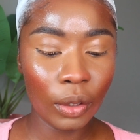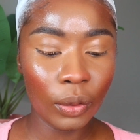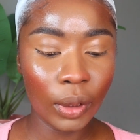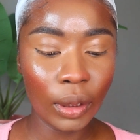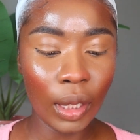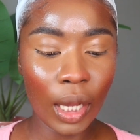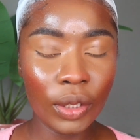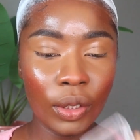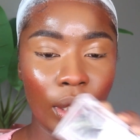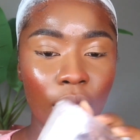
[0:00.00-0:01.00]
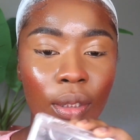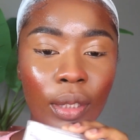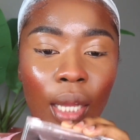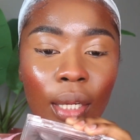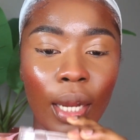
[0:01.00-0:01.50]
Golden Lashes.
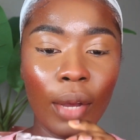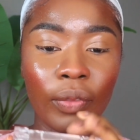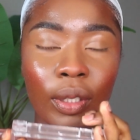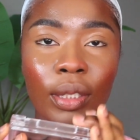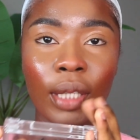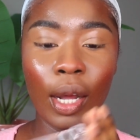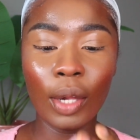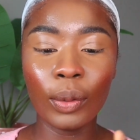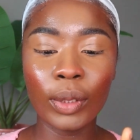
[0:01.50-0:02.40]
I love the style